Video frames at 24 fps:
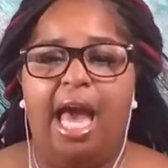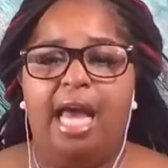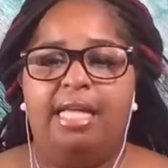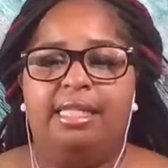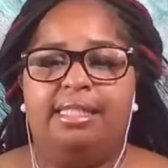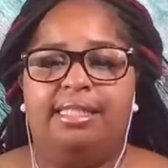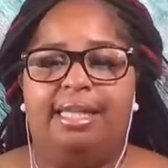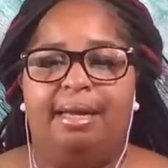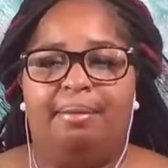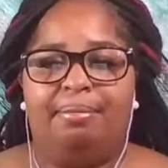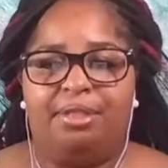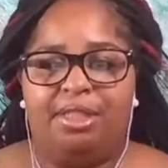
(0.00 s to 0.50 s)

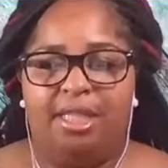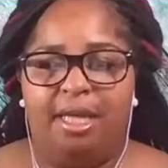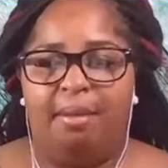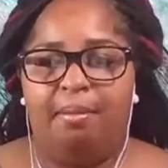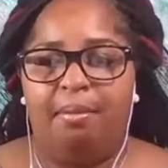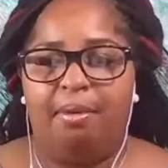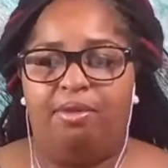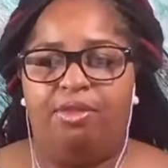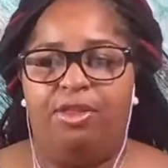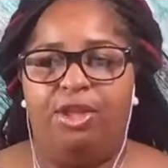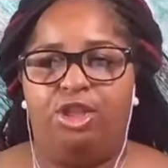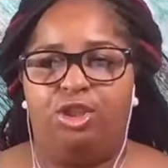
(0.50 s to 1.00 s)

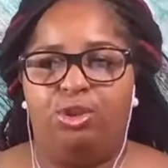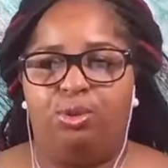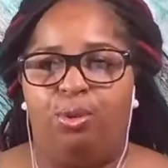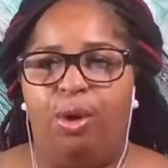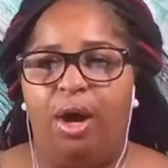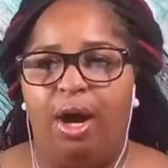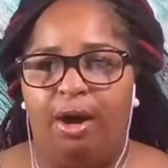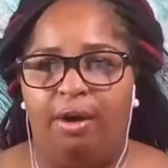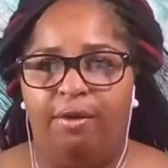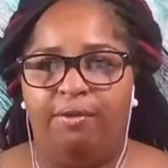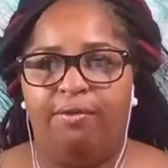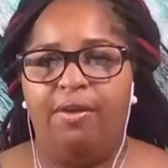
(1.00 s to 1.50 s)
September the
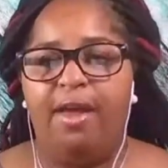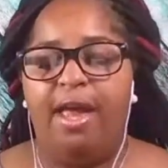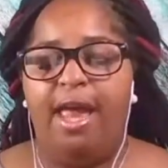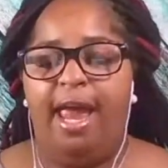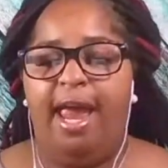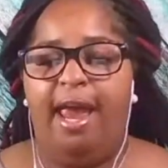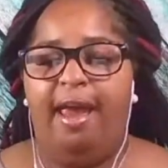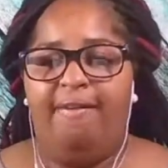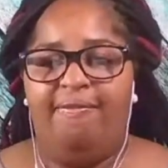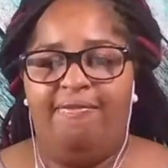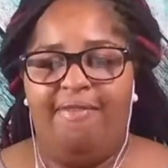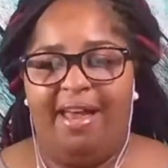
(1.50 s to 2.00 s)
12th,
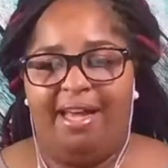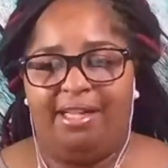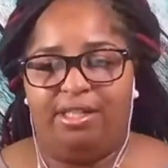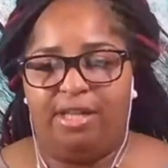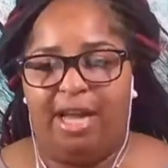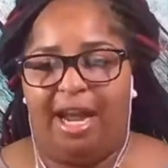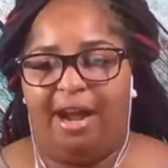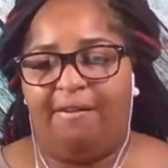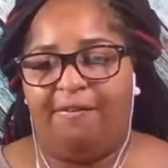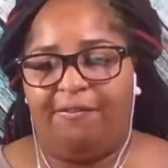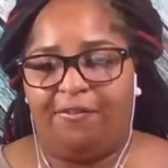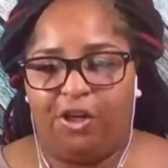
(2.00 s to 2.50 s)
and that's
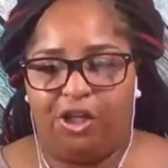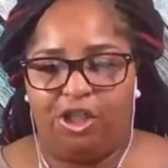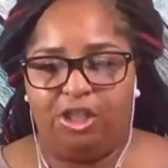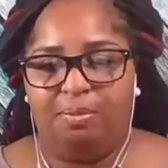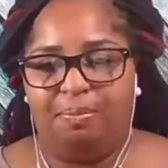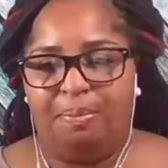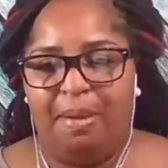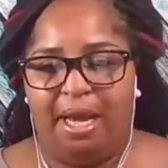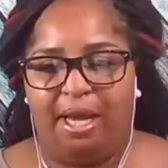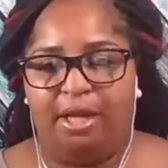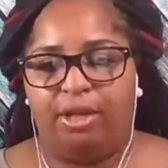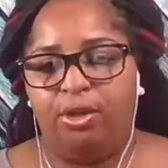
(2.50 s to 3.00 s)
our first
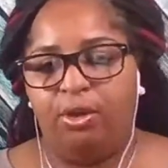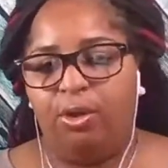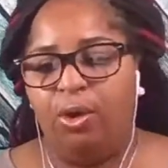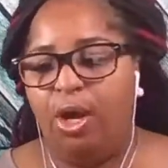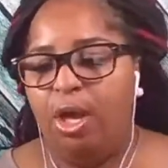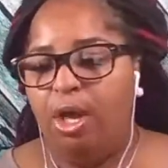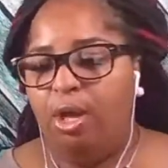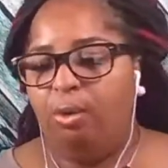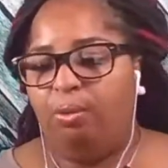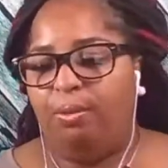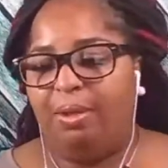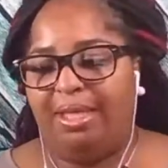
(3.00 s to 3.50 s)
panel
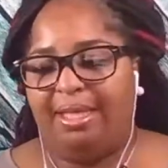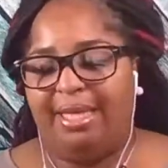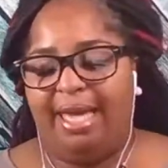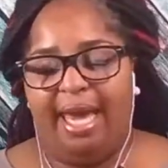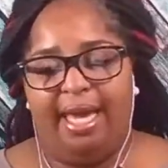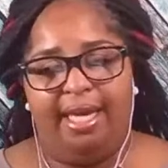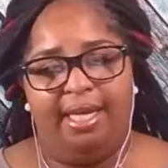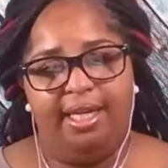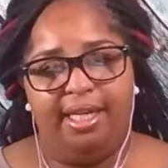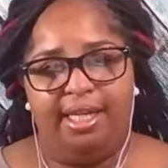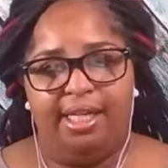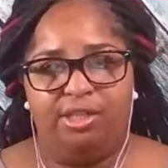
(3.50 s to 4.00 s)
with
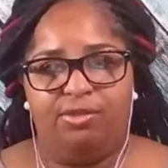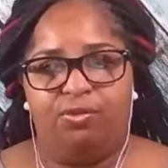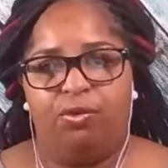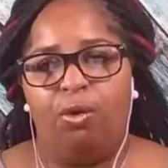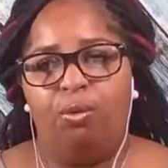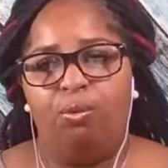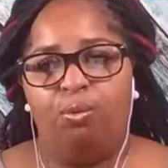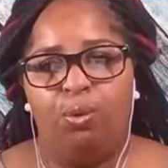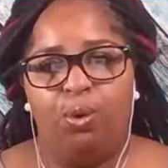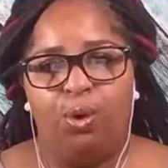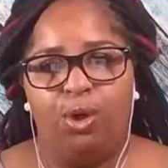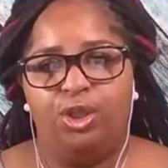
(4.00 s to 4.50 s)
candidates
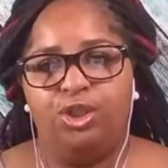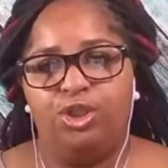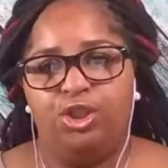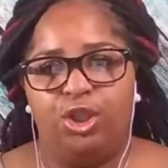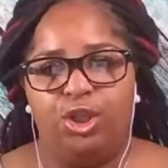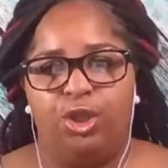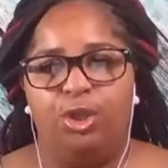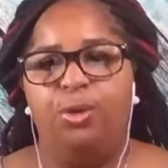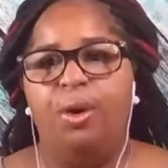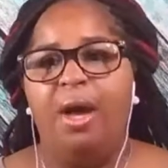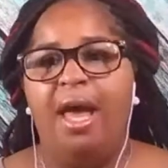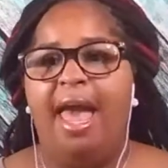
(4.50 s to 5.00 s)
from Ward
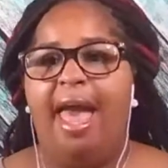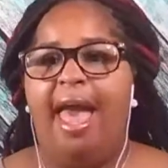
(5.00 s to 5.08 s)
2.